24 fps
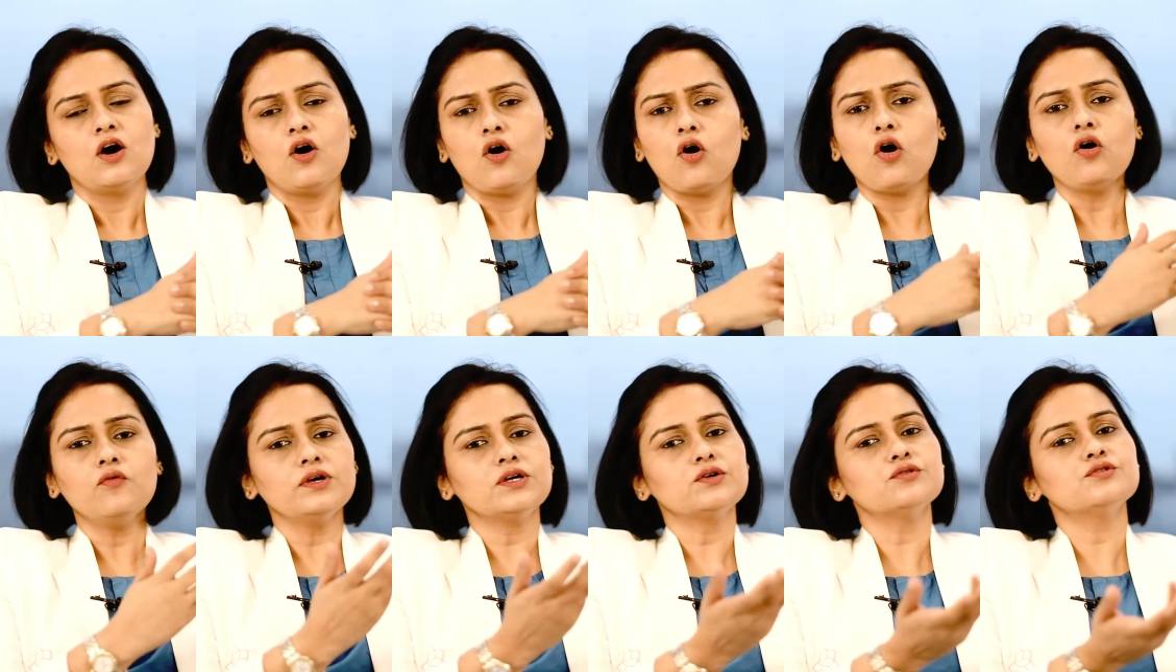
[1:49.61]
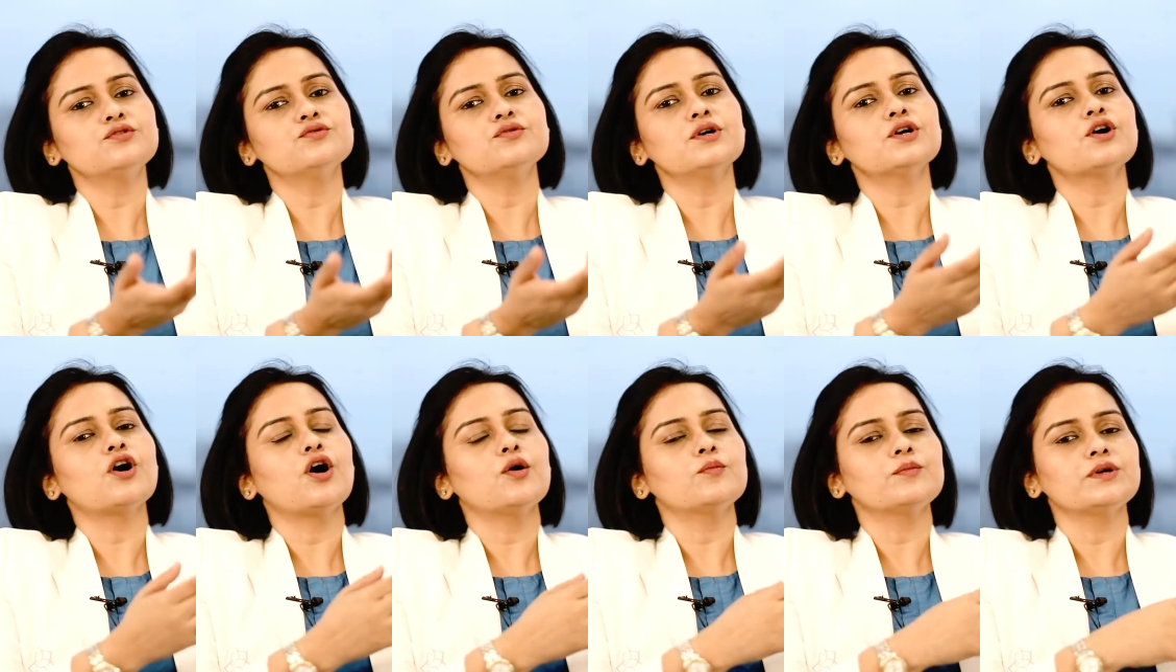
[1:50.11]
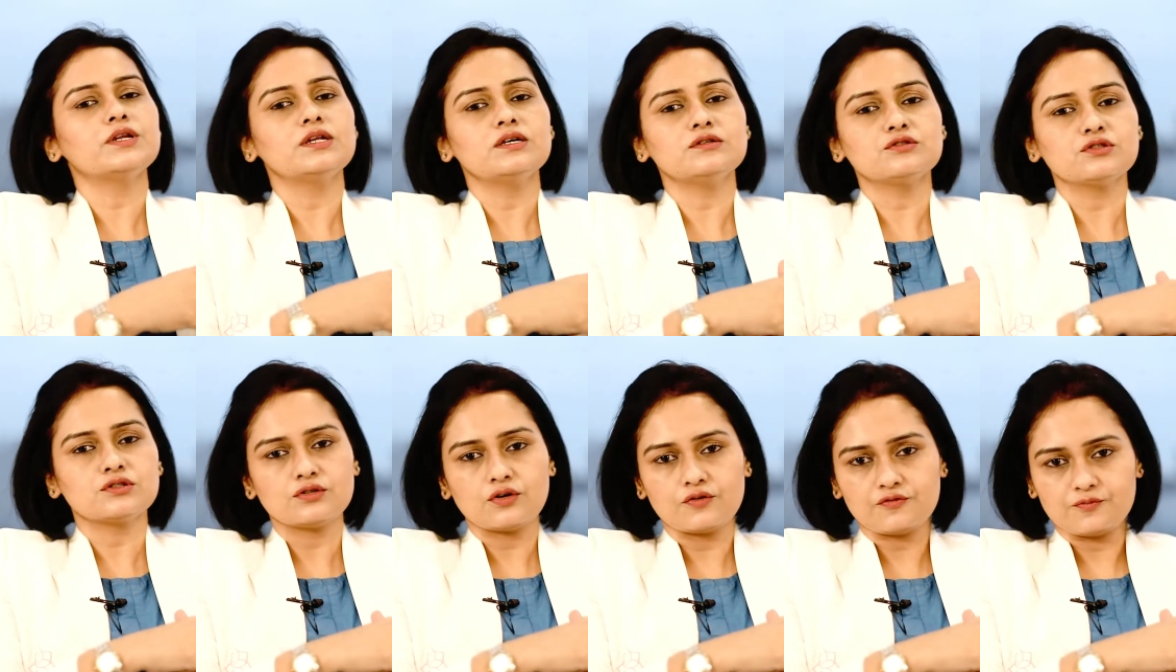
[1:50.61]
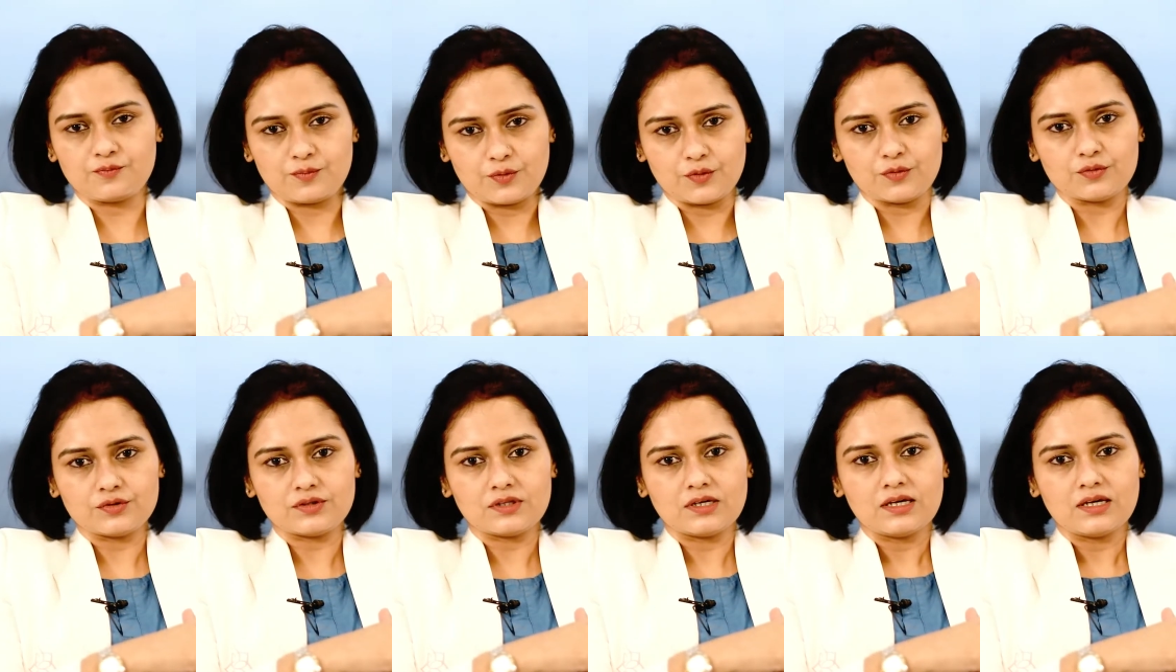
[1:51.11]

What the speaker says: or we could do a combination of both.